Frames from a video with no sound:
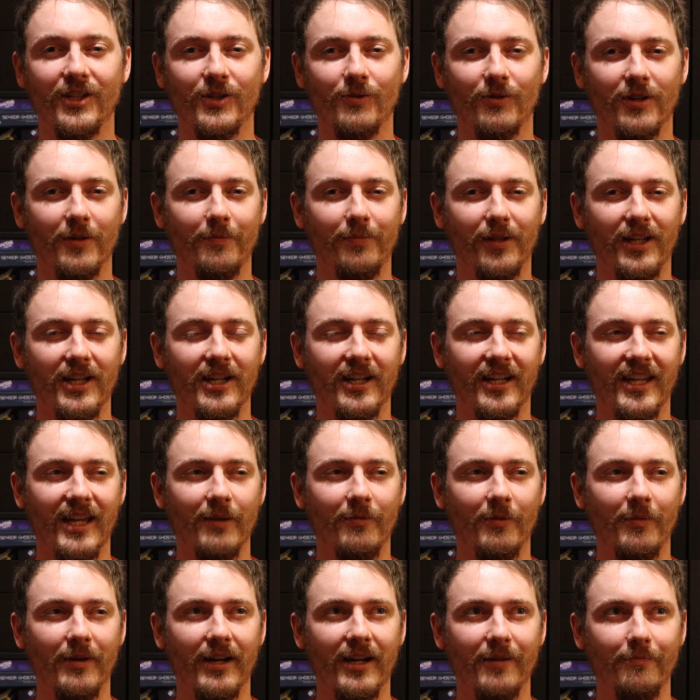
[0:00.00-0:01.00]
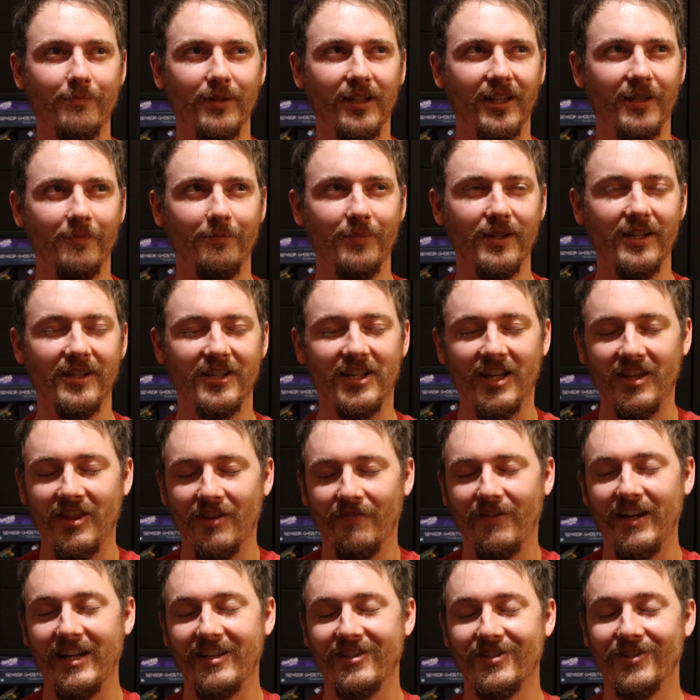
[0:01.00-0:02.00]
Do you want to play a game about building piers in
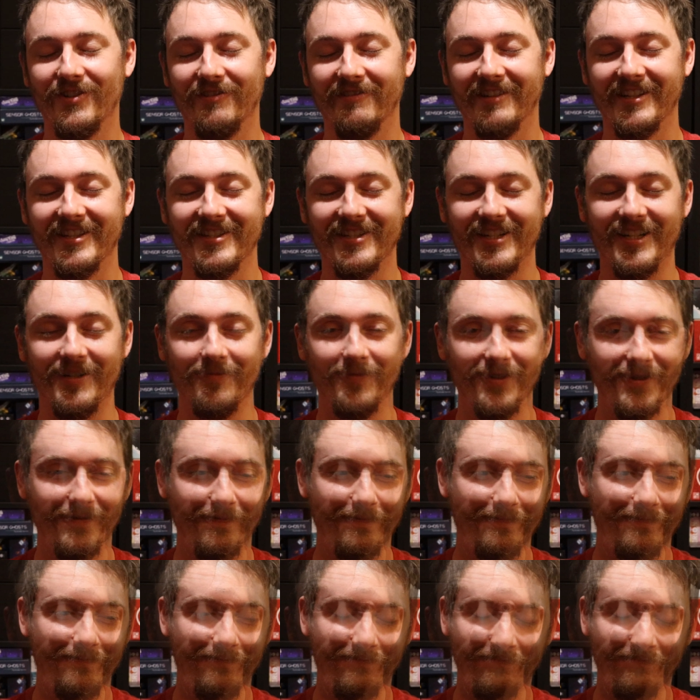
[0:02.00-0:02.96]
the Victorian times?